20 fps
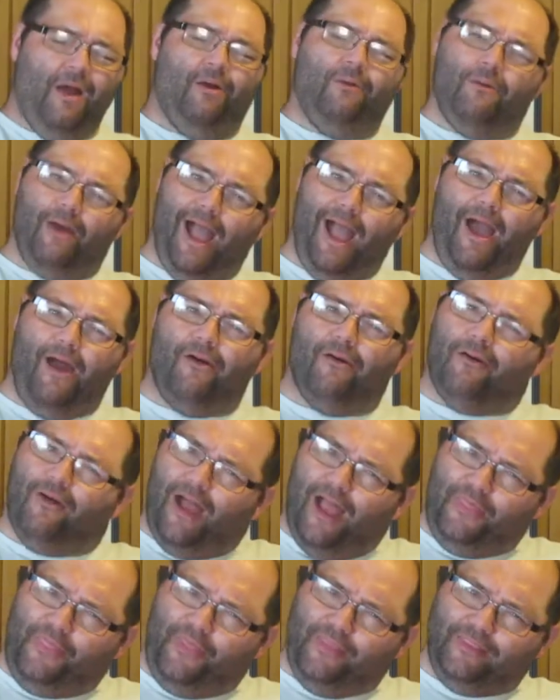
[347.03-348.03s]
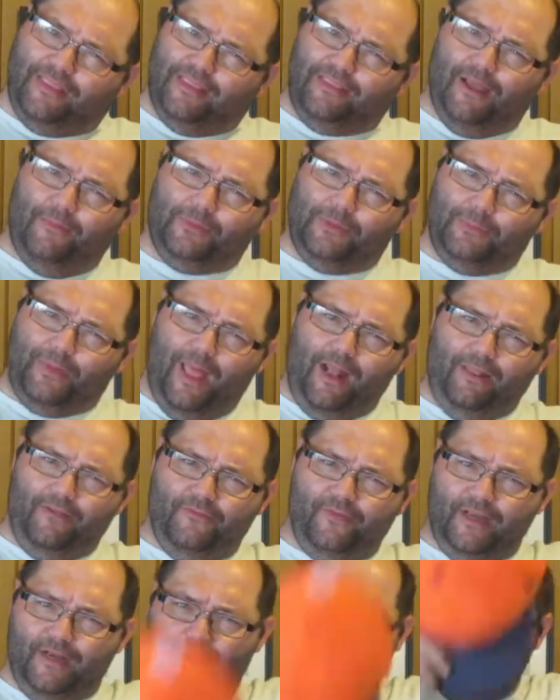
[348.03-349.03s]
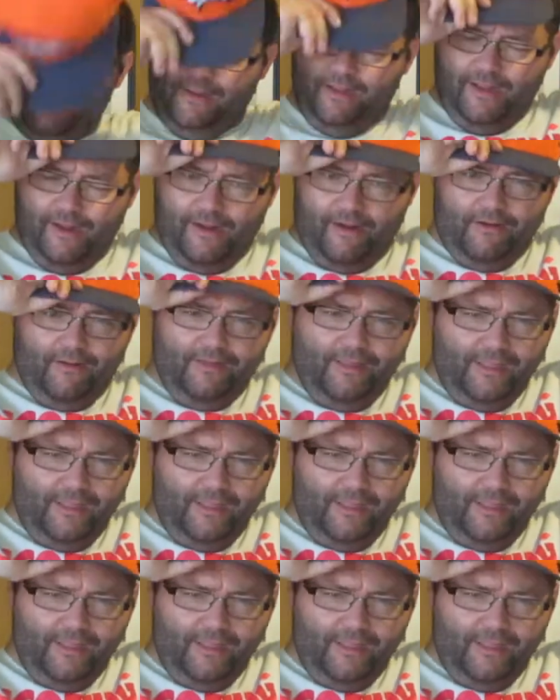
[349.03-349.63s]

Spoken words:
wow, I think they dumped a bottle of vinegar in there.